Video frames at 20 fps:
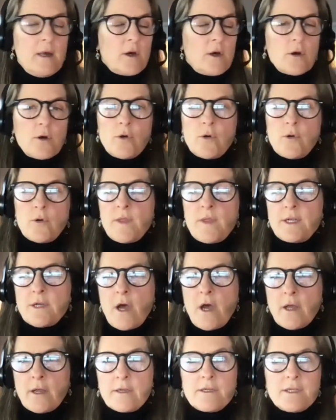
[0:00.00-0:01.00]
Who are they
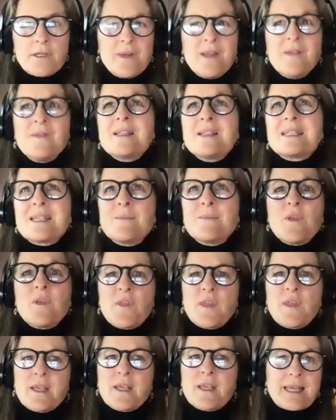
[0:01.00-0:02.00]
talking to? Even simple
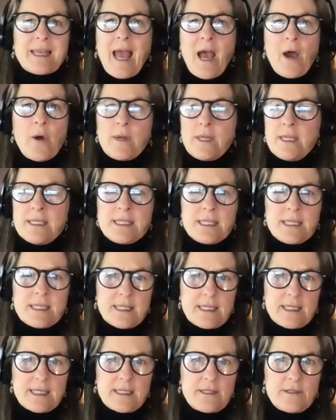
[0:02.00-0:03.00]
things like, how easy is
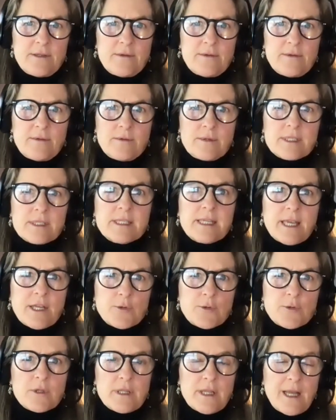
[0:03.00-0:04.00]
it to
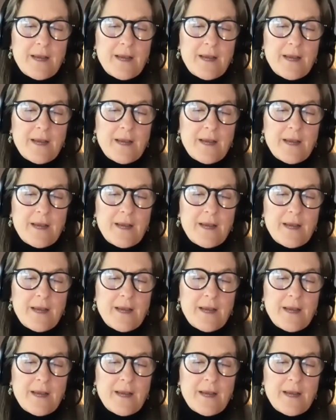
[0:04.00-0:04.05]
schedule?